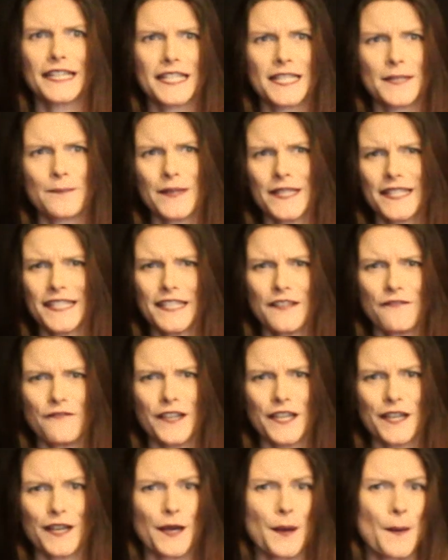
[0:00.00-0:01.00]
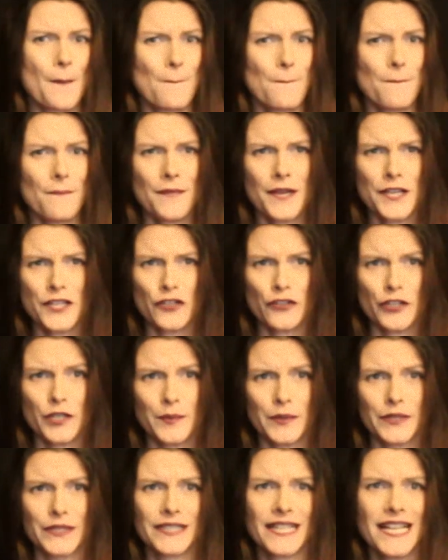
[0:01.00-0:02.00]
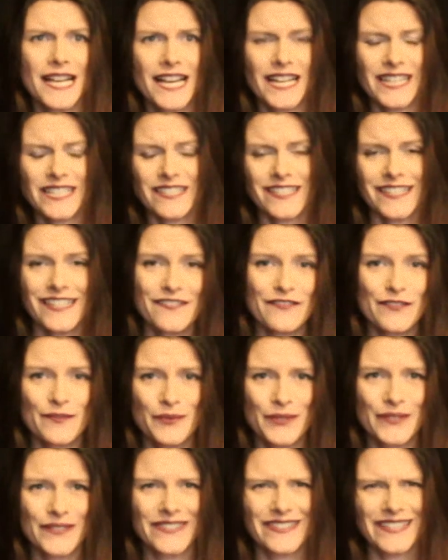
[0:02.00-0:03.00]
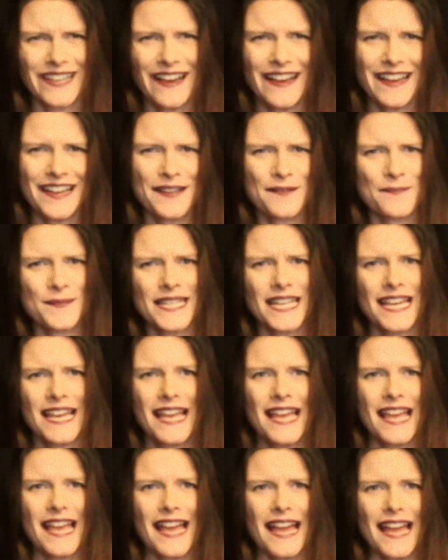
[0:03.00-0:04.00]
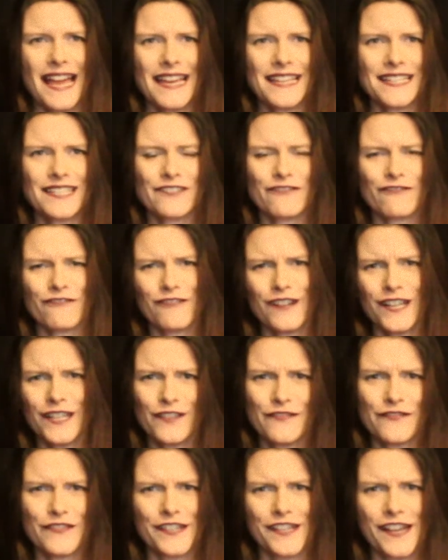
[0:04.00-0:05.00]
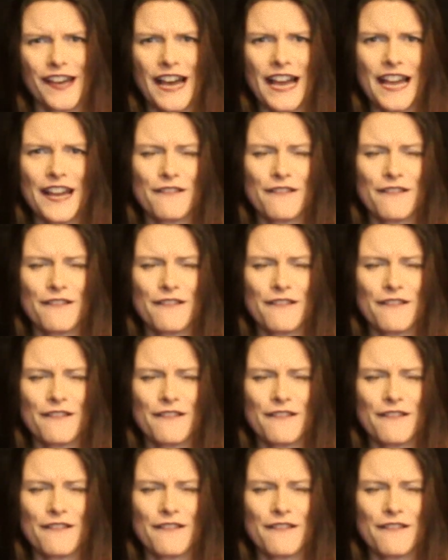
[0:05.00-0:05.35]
specific, measurable, achievable, timed, and relevant. I